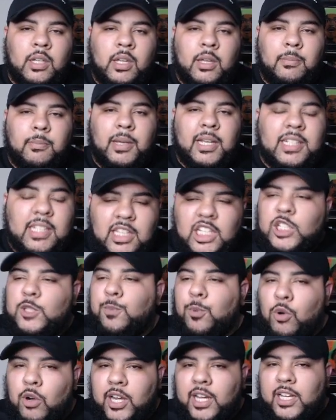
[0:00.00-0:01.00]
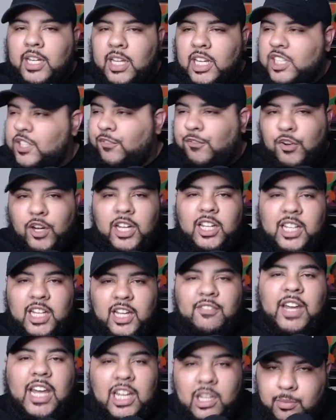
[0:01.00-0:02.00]
Because at this point, it's freely
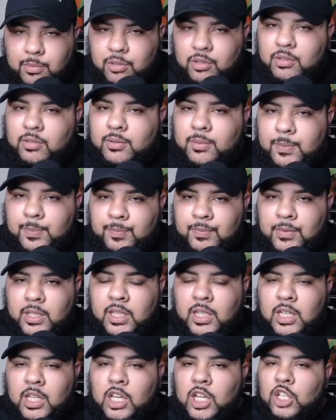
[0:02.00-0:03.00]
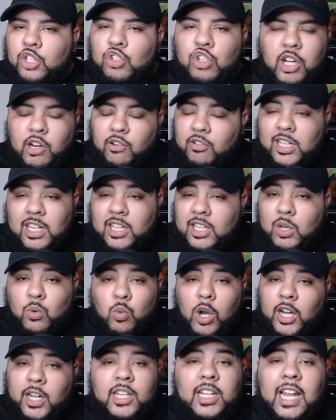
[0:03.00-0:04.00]
available. You can literally
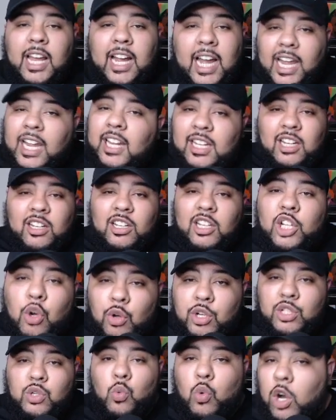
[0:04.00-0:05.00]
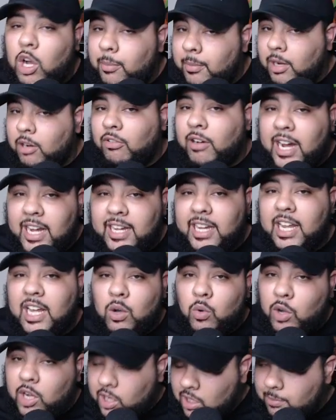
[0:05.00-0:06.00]
walk, like I can literally go into Walmart right now,
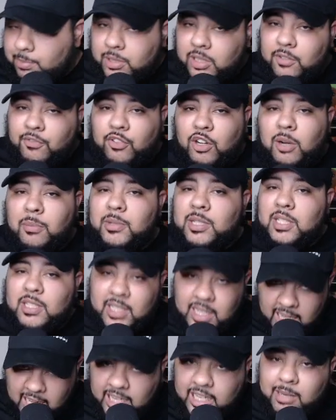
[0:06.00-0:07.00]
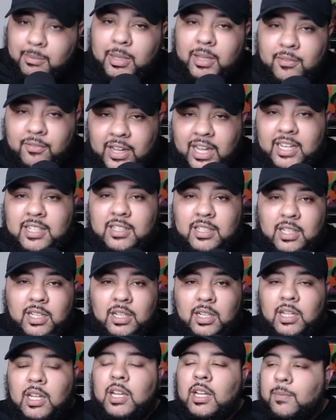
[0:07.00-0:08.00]
walk up to the pharmacy, say, "Hey, give me the vaccine."
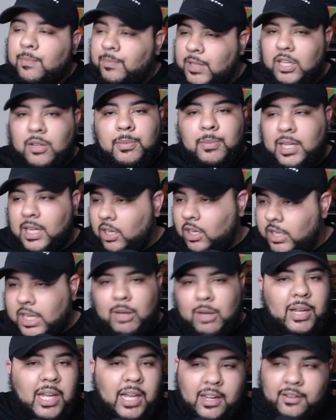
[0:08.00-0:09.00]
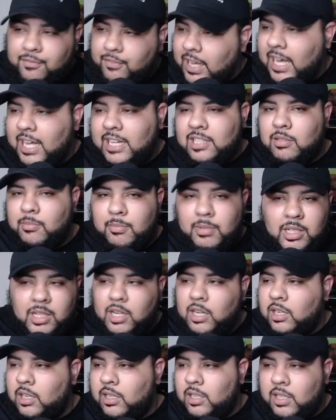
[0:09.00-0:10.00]
They'll be like, "Okay, we got Pfizer,
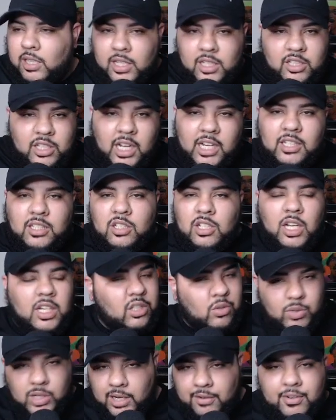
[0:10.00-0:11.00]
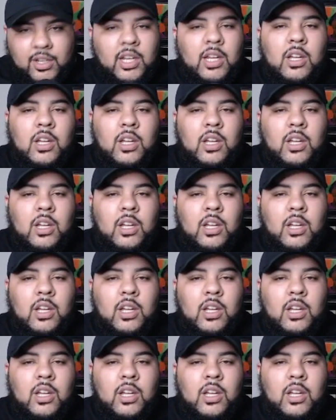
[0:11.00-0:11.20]
Moderna, and Johnson Johnson, whatever."